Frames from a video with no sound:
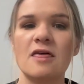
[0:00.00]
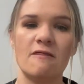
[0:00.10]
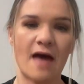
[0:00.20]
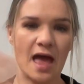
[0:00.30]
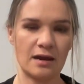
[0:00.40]

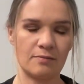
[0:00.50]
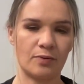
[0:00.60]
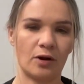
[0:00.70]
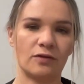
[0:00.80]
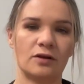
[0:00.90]
then
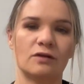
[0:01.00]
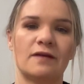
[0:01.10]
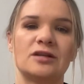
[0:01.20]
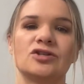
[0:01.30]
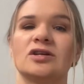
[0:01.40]
birth
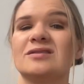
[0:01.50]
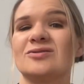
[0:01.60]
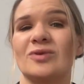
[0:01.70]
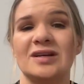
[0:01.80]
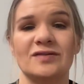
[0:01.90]
interventions
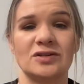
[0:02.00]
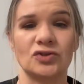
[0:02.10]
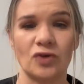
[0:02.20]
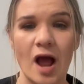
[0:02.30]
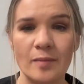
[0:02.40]
or even
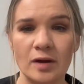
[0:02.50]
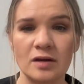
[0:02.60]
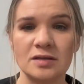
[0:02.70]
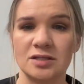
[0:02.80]
trauma,